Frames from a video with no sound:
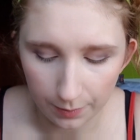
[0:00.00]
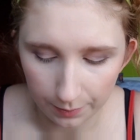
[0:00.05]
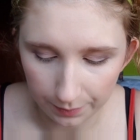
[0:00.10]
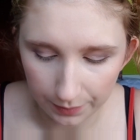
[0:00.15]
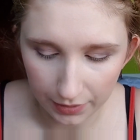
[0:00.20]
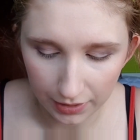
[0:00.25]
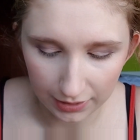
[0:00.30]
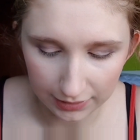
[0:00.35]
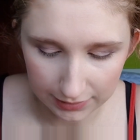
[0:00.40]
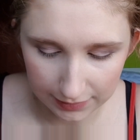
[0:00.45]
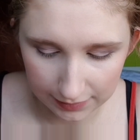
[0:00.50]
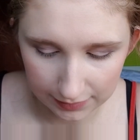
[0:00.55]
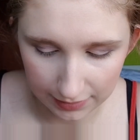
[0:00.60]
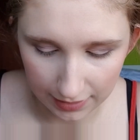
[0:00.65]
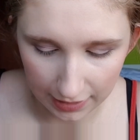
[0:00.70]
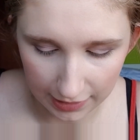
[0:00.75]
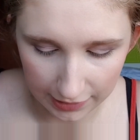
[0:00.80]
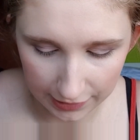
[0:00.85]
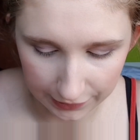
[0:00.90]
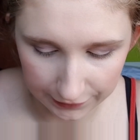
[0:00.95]
But
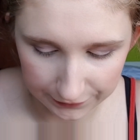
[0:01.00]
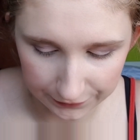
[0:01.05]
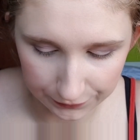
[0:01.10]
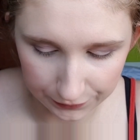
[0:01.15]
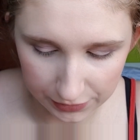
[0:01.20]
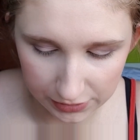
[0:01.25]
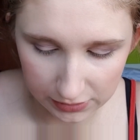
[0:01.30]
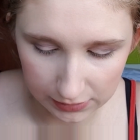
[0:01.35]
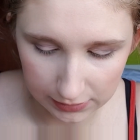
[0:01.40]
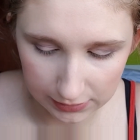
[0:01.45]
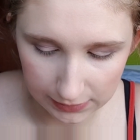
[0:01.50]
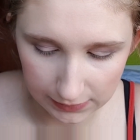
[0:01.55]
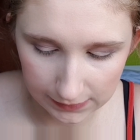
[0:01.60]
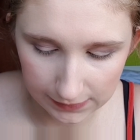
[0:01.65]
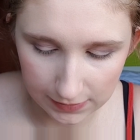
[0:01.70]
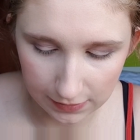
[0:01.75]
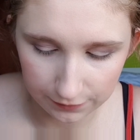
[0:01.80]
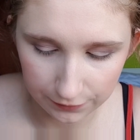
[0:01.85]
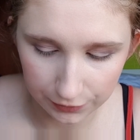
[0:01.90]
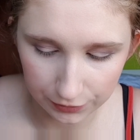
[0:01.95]
I've recently
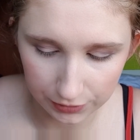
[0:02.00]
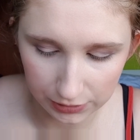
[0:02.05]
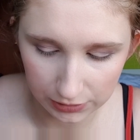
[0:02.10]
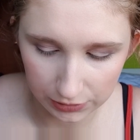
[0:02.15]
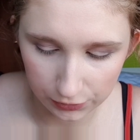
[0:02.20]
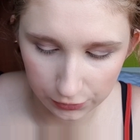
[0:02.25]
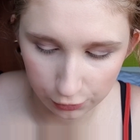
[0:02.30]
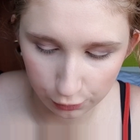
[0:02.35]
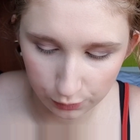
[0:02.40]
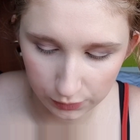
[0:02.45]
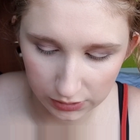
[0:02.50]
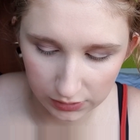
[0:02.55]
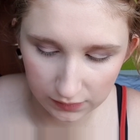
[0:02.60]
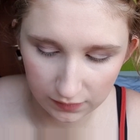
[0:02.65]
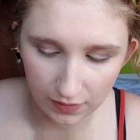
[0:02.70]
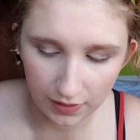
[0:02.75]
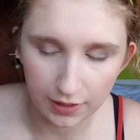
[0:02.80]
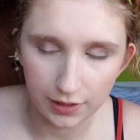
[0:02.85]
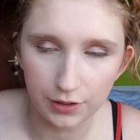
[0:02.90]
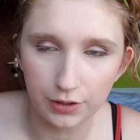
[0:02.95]
discovered the 2B
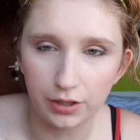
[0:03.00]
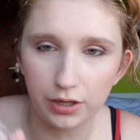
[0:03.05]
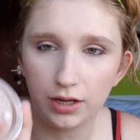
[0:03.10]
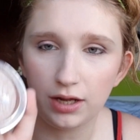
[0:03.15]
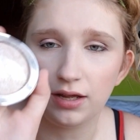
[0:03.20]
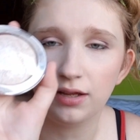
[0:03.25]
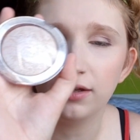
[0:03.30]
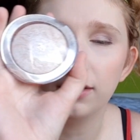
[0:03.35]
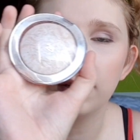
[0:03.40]
Terra